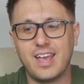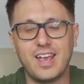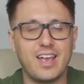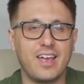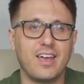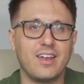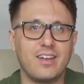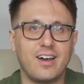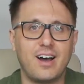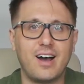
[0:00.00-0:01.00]
And
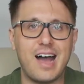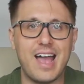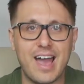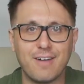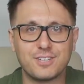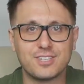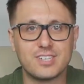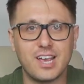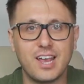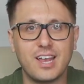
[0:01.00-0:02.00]
I have to
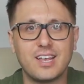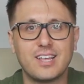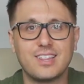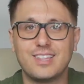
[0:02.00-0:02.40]
say,